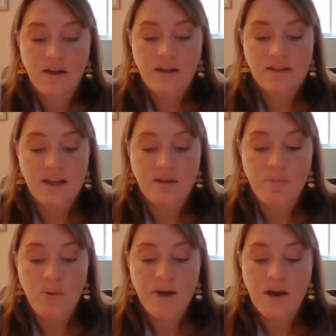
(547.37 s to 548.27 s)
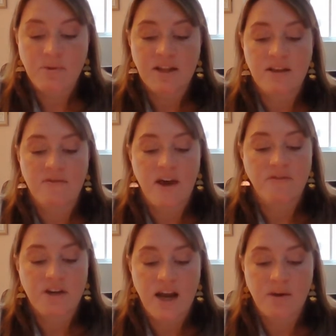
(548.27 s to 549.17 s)
It's like the moment I relive
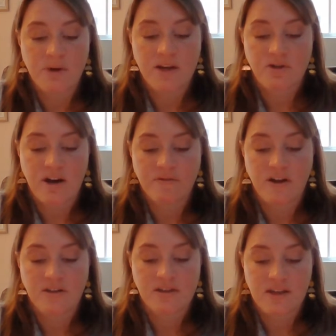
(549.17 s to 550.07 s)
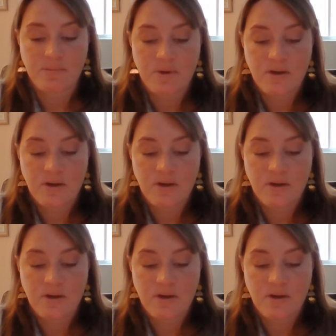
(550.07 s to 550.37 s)
every night when I try to fall asleep,